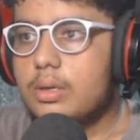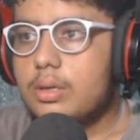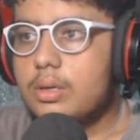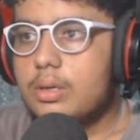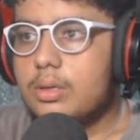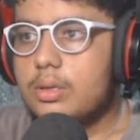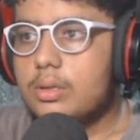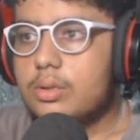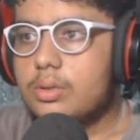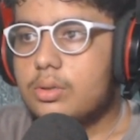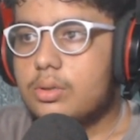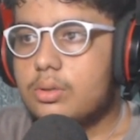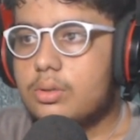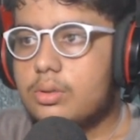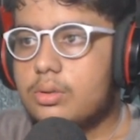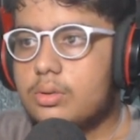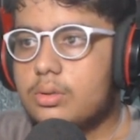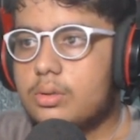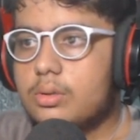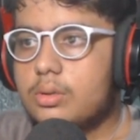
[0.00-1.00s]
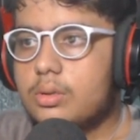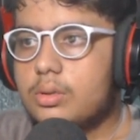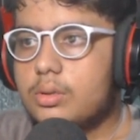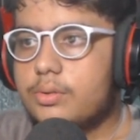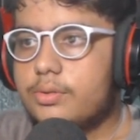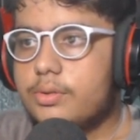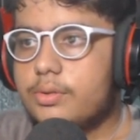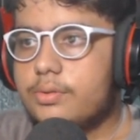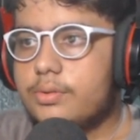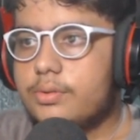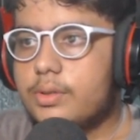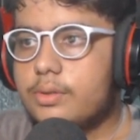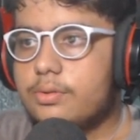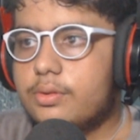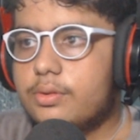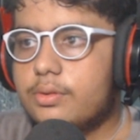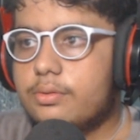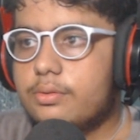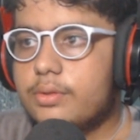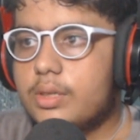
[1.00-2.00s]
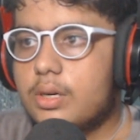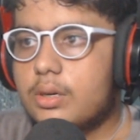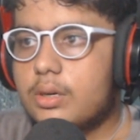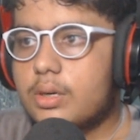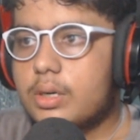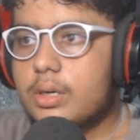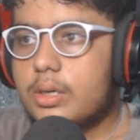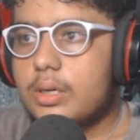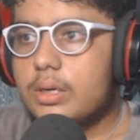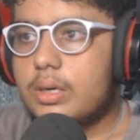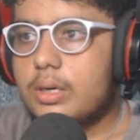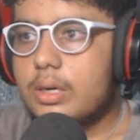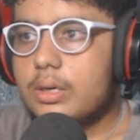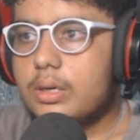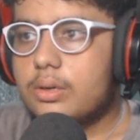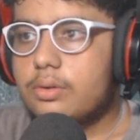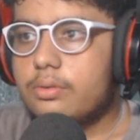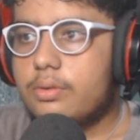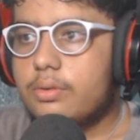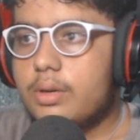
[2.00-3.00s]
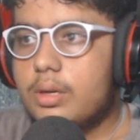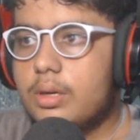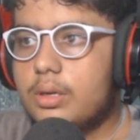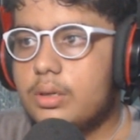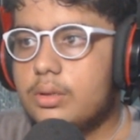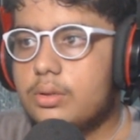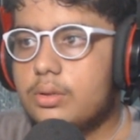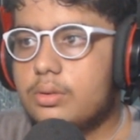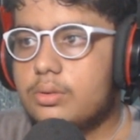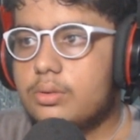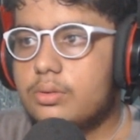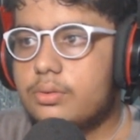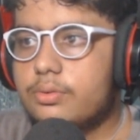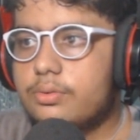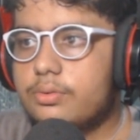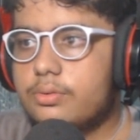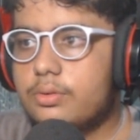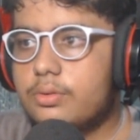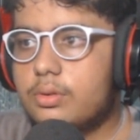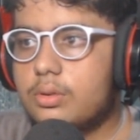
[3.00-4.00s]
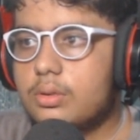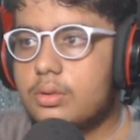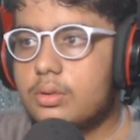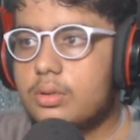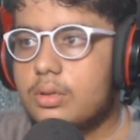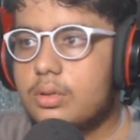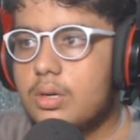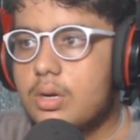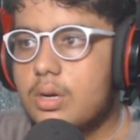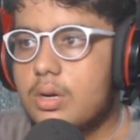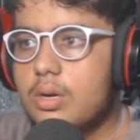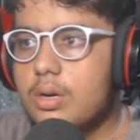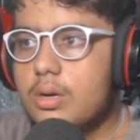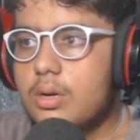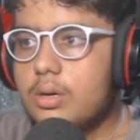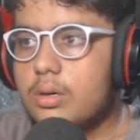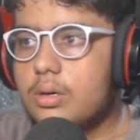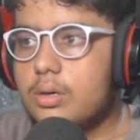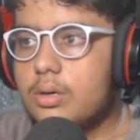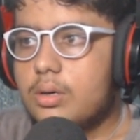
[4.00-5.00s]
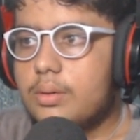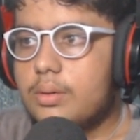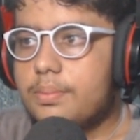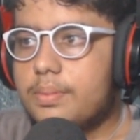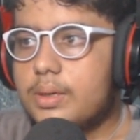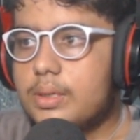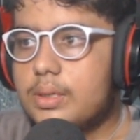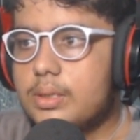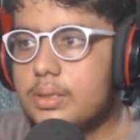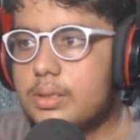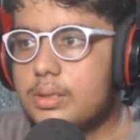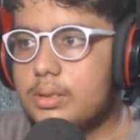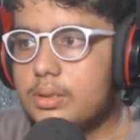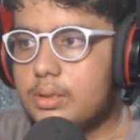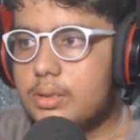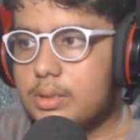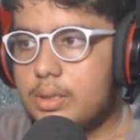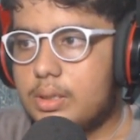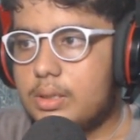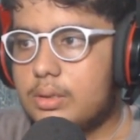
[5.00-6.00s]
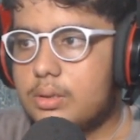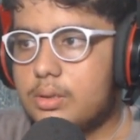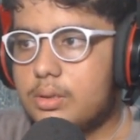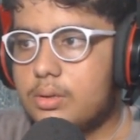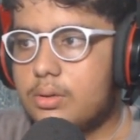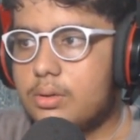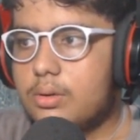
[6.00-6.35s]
So 54 we are getting like 12 into 4 plus 6.